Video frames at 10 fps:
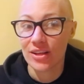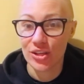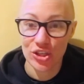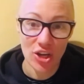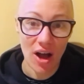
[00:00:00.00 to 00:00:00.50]

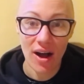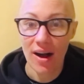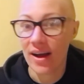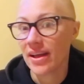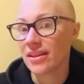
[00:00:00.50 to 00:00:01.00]

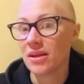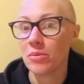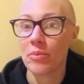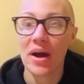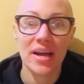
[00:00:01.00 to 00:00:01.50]
Shaha and then
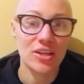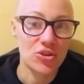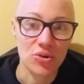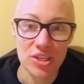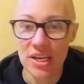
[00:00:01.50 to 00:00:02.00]
by
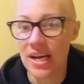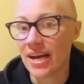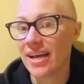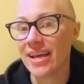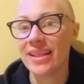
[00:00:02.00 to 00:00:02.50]
Georgina
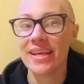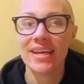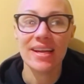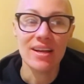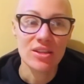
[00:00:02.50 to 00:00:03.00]
and
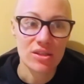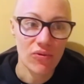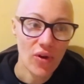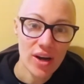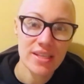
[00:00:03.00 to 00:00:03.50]
then
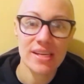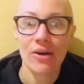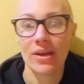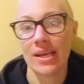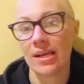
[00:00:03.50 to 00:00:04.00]
Safari's
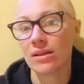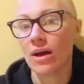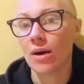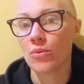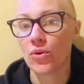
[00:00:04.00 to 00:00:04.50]
now eating a
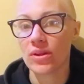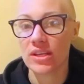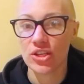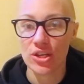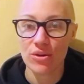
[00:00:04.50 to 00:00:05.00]
lot more than
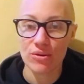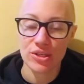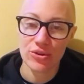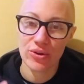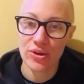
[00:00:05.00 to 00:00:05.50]
she used
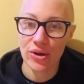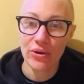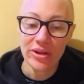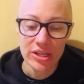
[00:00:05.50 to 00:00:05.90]
to, you know?